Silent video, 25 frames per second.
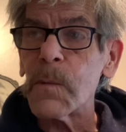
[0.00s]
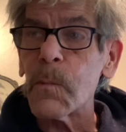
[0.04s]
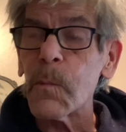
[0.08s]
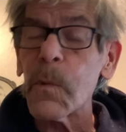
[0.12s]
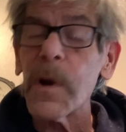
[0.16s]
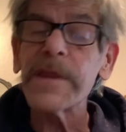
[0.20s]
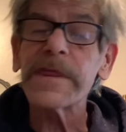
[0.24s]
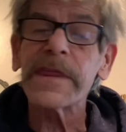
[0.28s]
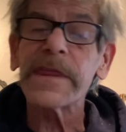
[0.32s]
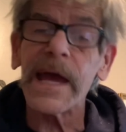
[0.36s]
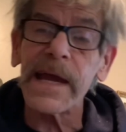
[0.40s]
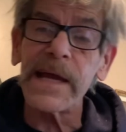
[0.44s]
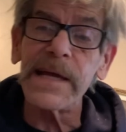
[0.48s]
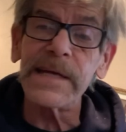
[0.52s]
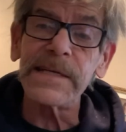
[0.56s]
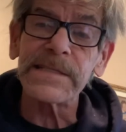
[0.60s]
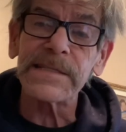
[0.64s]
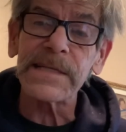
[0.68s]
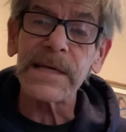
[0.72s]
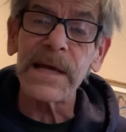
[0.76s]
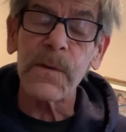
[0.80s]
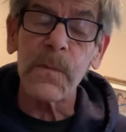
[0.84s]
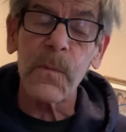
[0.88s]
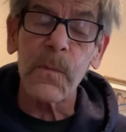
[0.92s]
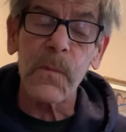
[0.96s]
One thing
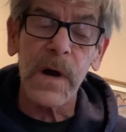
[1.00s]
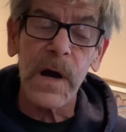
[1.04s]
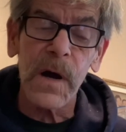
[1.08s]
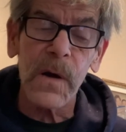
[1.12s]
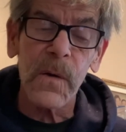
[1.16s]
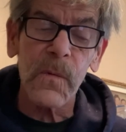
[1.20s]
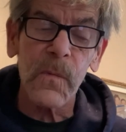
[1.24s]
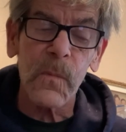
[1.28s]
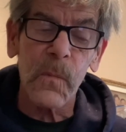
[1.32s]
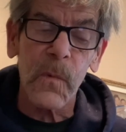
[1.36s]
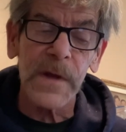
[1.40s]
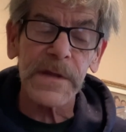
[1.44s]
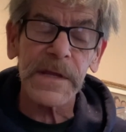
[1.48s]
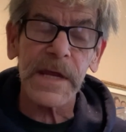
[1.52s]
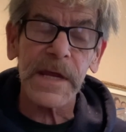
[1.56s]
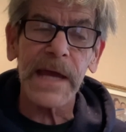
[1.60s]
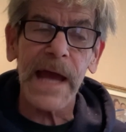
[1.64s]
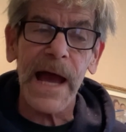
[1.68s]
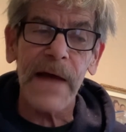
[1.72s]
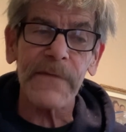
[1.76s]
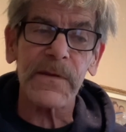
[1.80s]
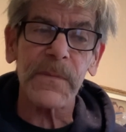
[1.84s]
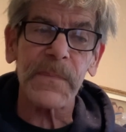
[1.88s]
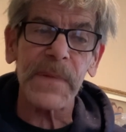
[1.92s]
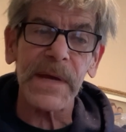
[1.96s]
you
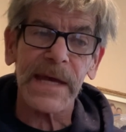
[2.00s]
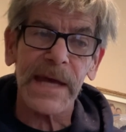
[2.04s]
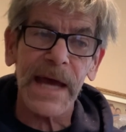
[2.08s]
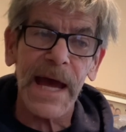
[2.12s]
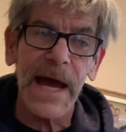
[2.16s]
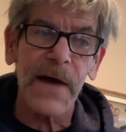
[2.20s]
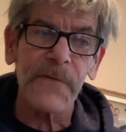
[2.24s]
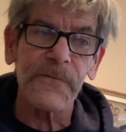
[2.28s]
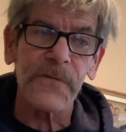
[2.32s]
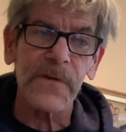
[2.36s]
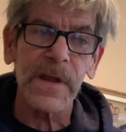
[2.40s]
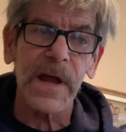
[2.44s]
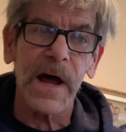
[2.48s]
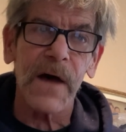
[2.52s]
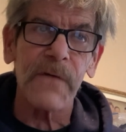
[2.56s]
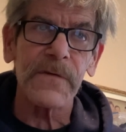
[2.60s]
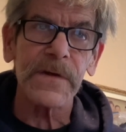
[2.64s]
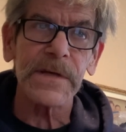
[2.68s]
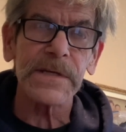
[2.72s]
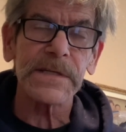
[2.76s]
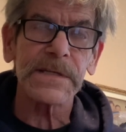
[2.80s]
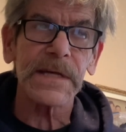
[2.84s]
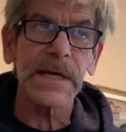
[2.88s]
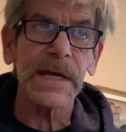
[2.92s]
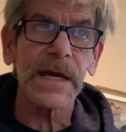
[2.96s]
have to be careful of
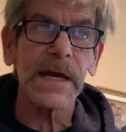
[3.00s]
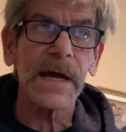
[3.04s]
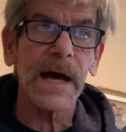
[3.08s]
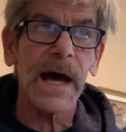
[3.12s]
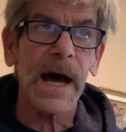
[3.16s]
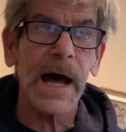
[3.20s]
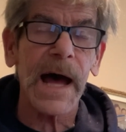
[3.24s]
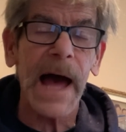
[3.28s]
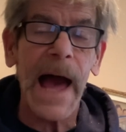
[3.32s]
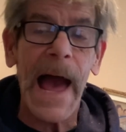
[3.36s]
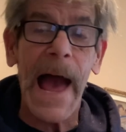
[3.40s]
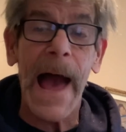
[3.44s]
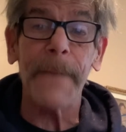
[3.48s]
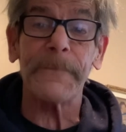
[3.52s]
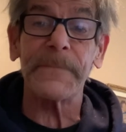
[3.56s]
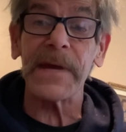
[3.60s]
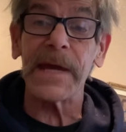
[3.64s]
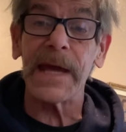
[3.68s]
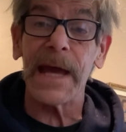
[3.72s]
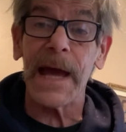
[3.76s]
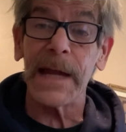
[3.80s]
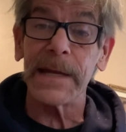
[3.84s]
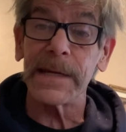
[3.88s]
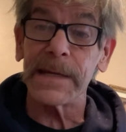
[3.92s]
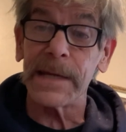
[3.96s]
is the
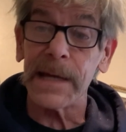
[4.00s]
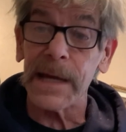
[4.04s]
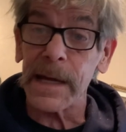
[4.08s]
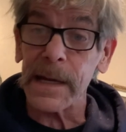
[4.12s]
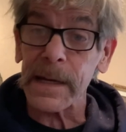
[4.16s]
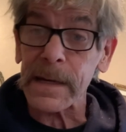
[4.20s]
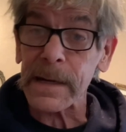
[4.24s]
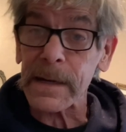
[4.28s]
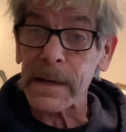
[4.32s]
happy ending